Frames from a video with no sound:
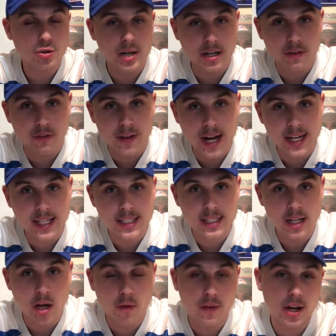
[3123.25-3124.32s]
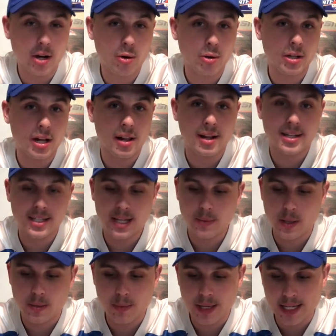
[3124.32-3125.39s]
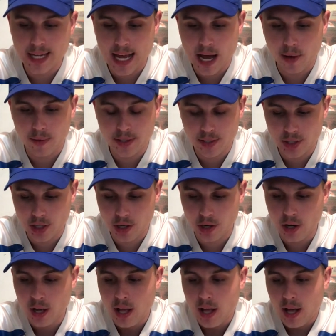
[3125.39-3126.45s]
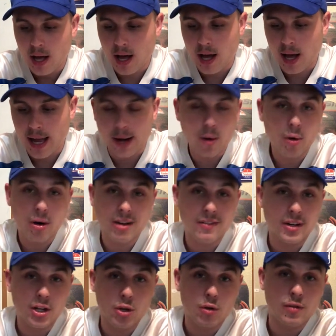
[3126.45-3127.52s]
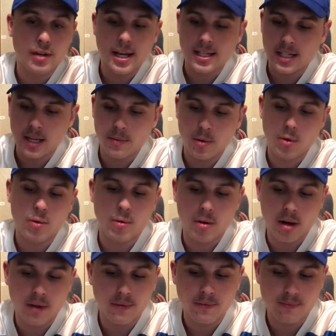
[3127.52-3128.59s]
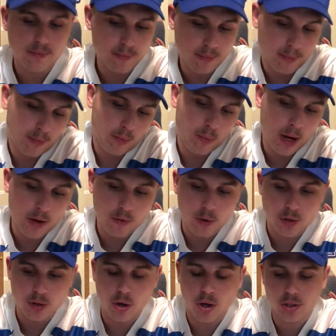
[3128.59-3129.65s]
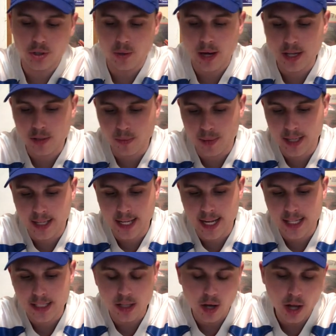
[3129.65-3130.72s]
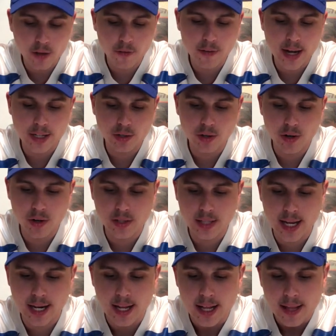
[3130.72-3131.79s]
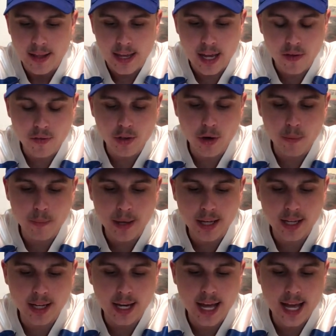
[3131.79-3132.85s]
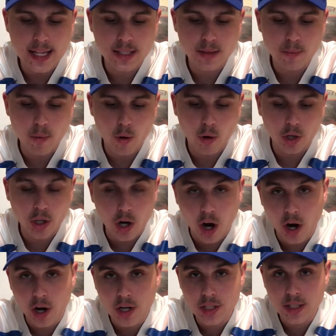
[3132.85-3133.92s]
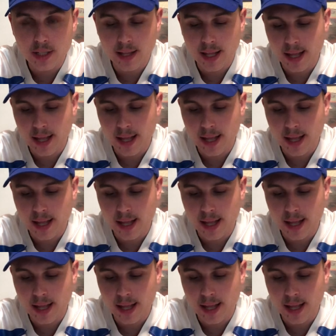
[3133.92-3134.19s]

trying to find itself, and a North Carolina team that's been down this year. Or even a UVA team who Wake Forest also has a win against. The other factor here is that even though Pickett has the more yards,